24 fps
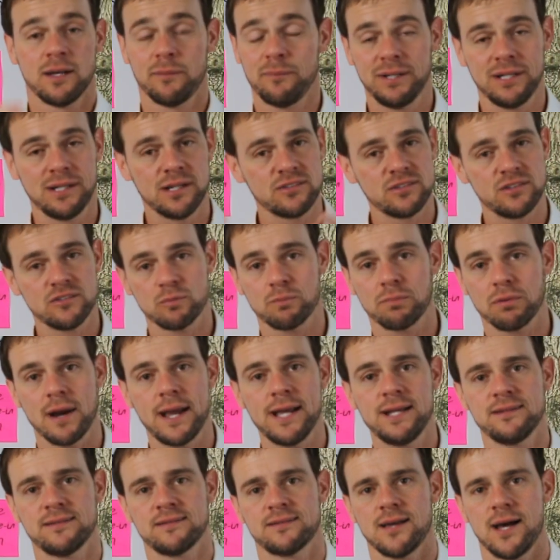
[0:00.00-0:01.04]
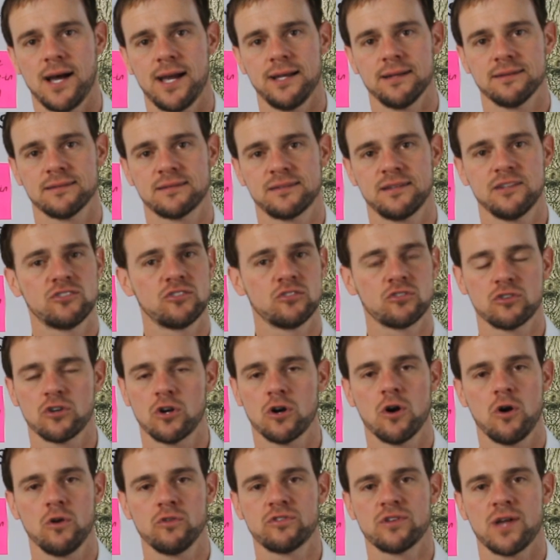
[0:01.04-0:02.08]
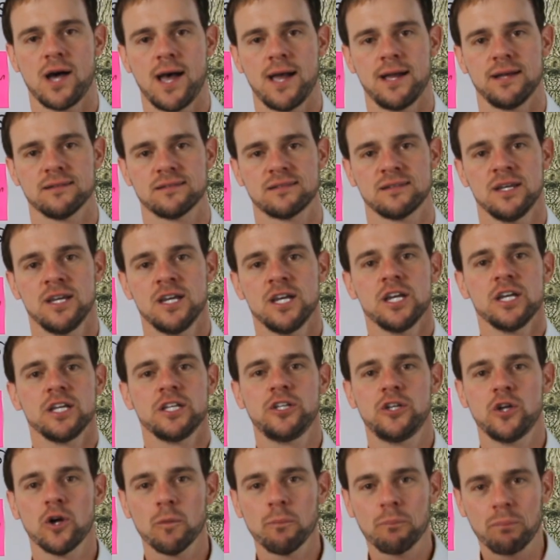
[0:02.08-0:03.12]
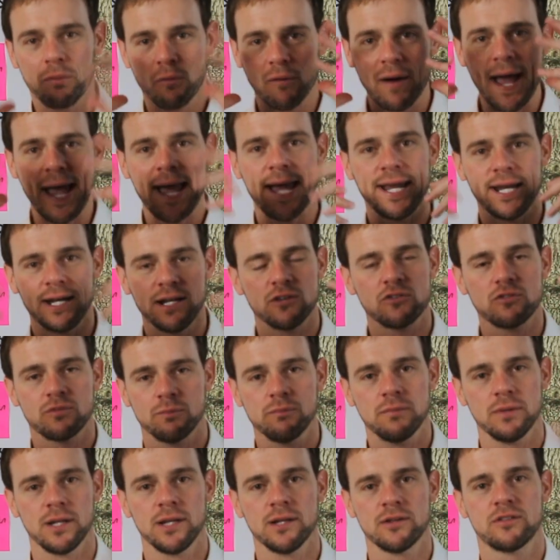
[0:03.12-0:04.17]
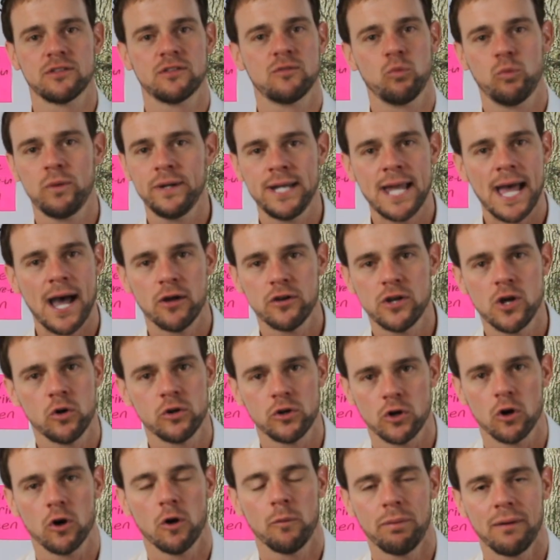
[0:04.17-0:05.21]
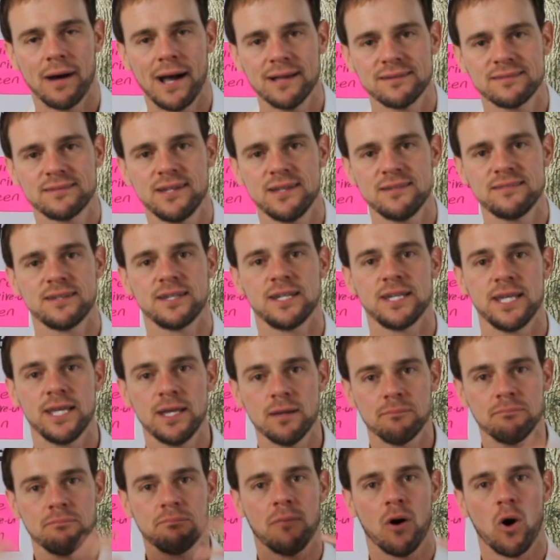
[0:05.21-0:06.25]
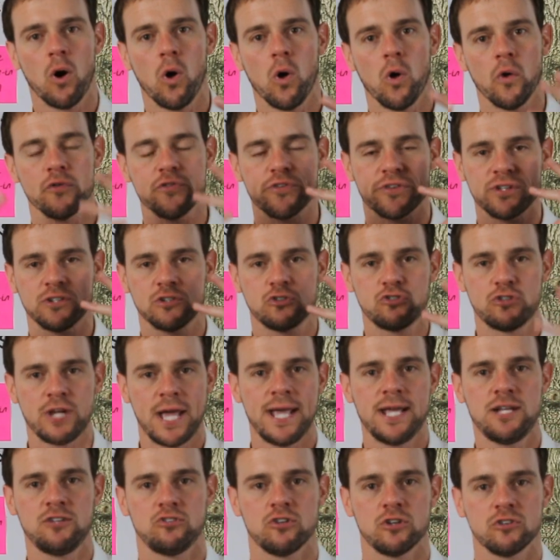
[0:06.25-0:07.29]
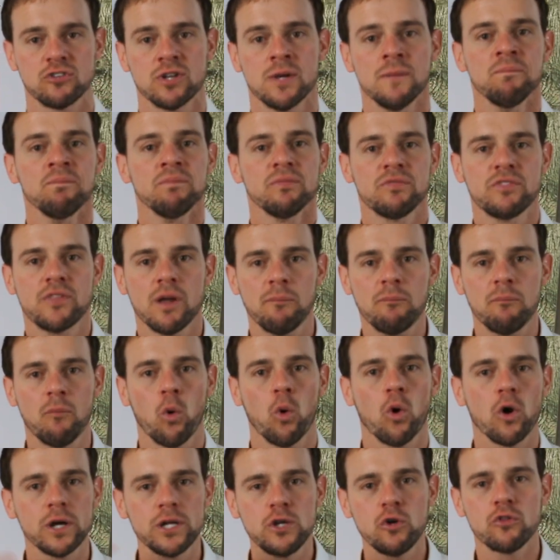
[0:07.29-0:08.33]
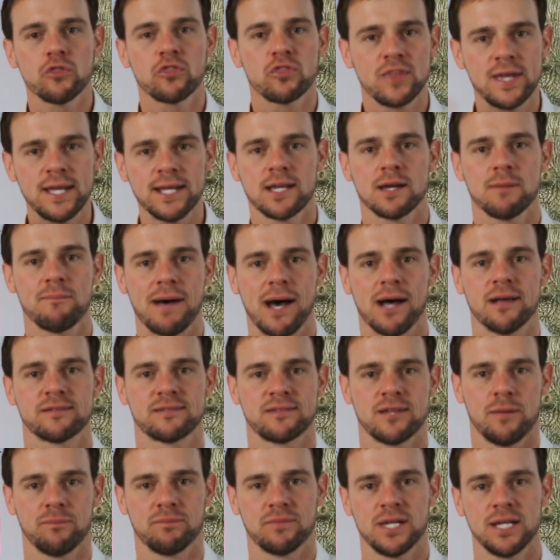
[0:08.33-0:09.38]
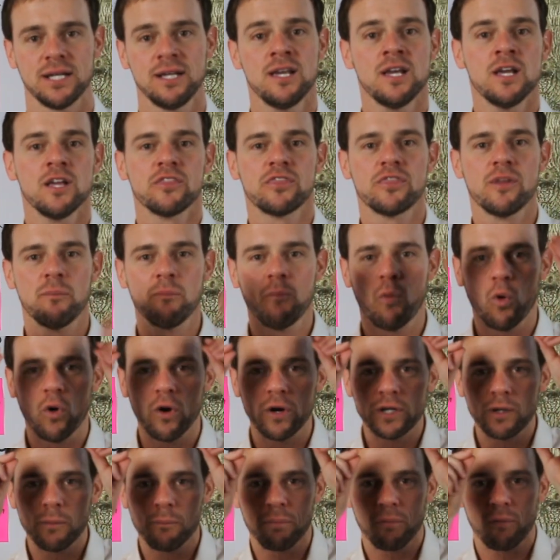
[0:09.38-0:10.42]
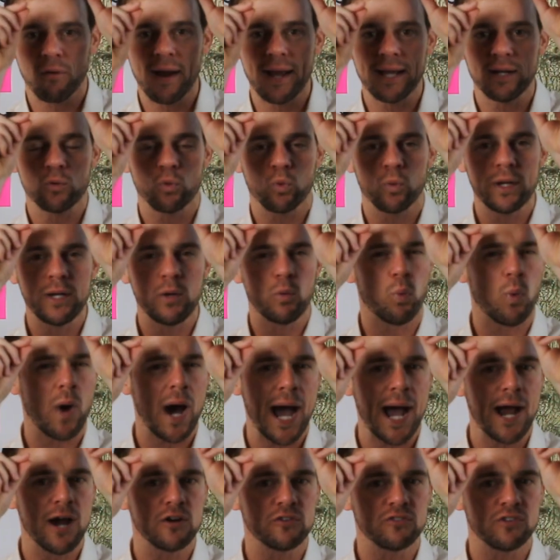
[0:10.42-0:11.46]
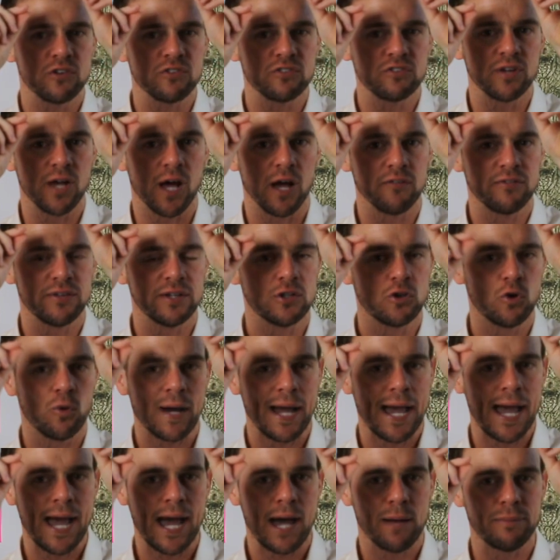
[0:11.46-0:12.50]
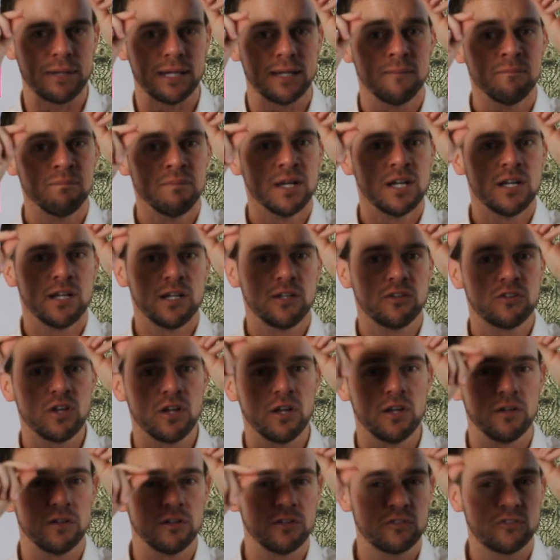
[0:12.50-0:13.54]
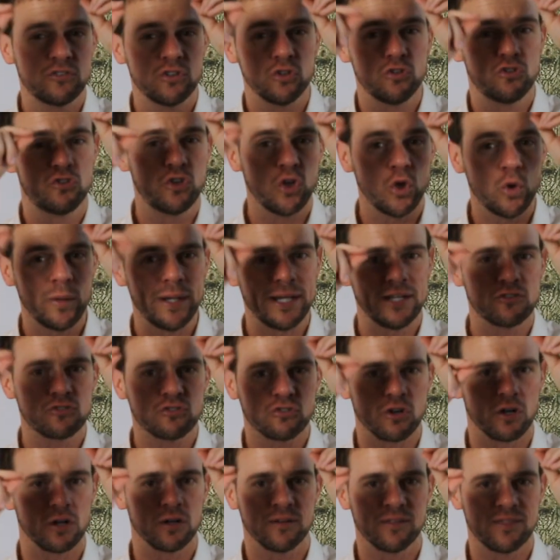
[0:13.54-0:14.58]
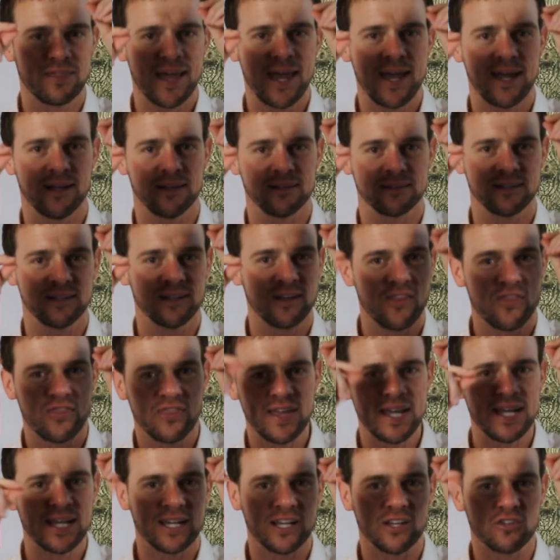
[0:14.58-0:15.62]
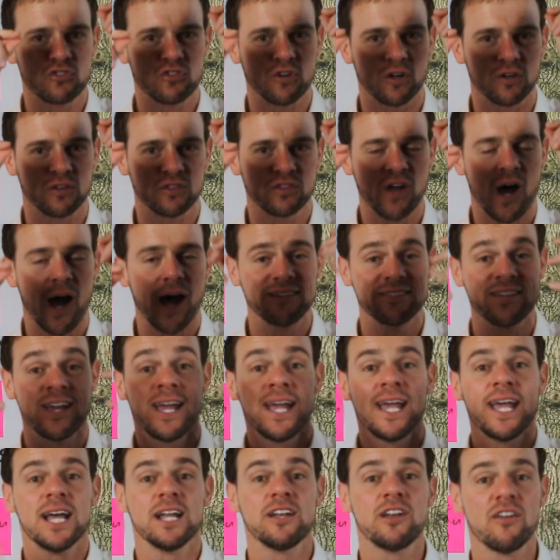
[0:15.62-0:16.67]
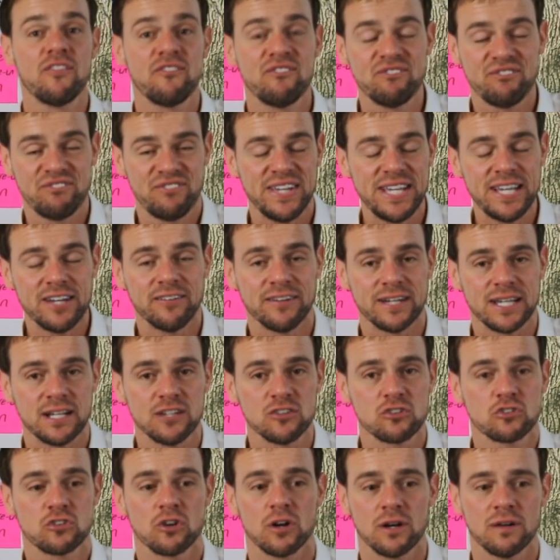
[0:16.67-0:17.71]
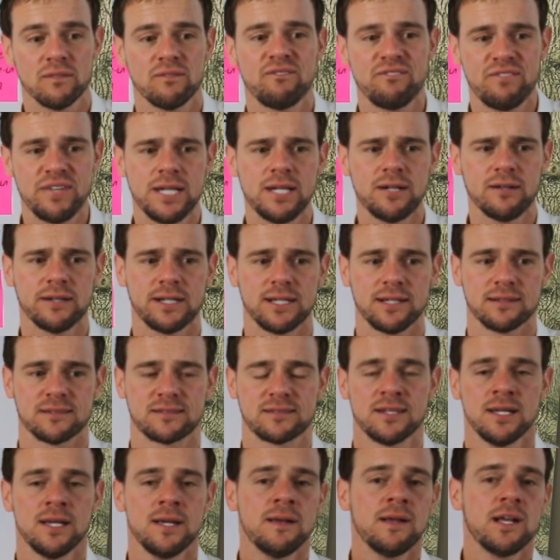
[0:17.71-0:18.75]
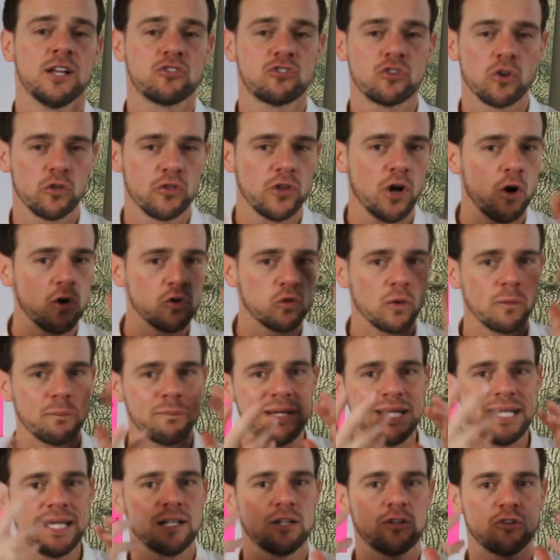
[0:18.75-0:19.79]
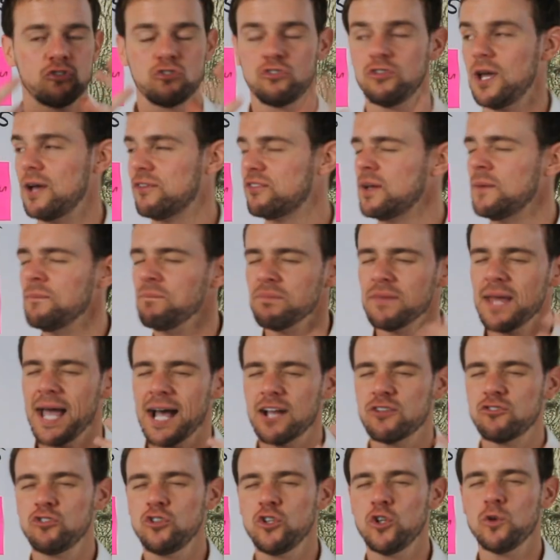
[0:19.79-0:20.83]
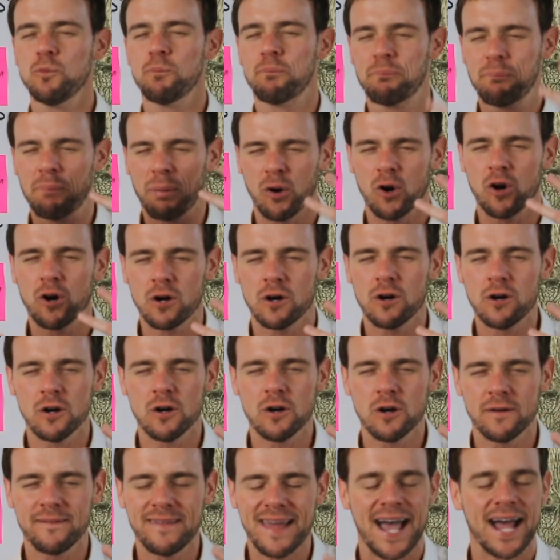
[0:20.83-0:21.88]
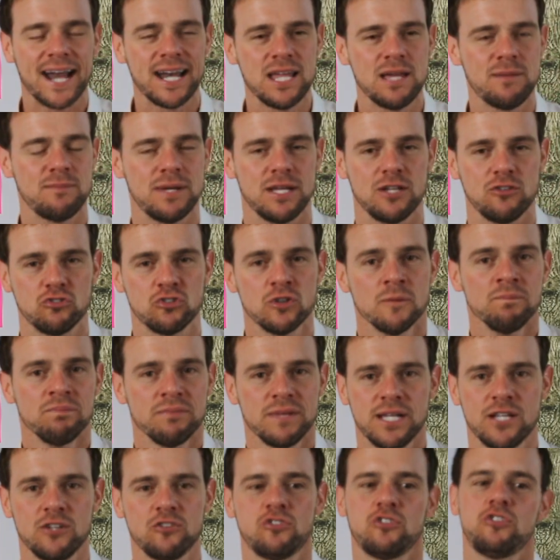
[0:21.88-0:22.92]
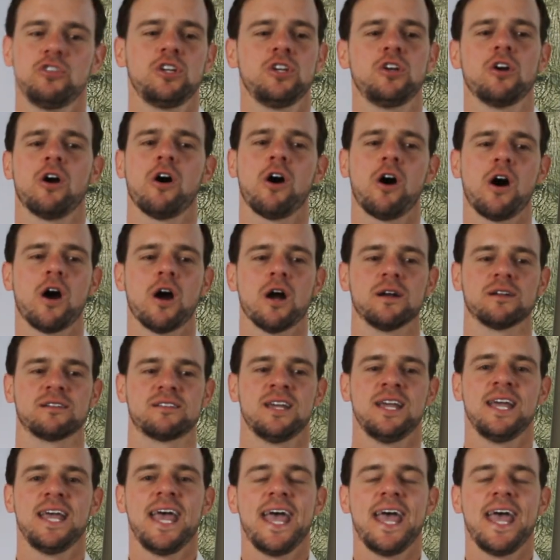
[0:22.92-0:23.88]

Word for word: I mean, this is brain science, this is neuroscience. Your brain is, we now know neuroplasticity. It molds and changes. The more you think about something, the more your brain rewires itself into a habit, into, to doing certain things, into thinking certain thoughts, into feeling certain feelings. And so those will begin to shift as you burn that image into your heart.